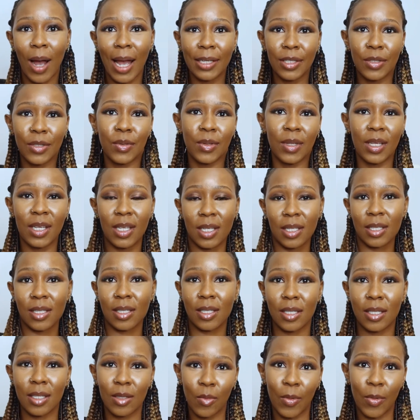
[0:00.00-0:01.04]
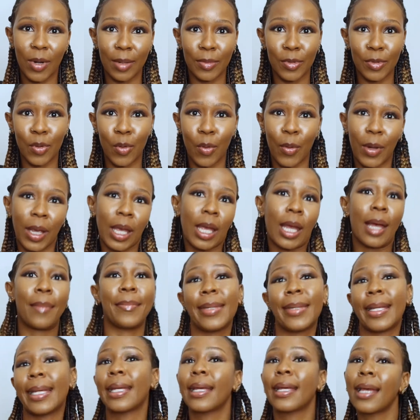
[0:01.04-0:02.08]
I do this when I'm talking. I'm
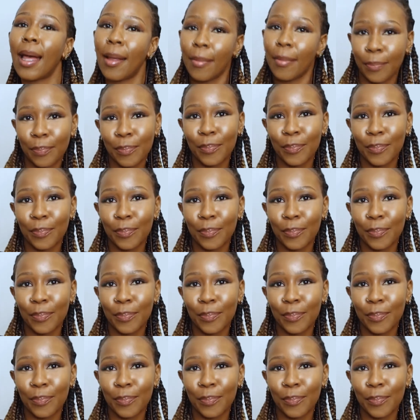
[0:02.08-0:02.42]
like,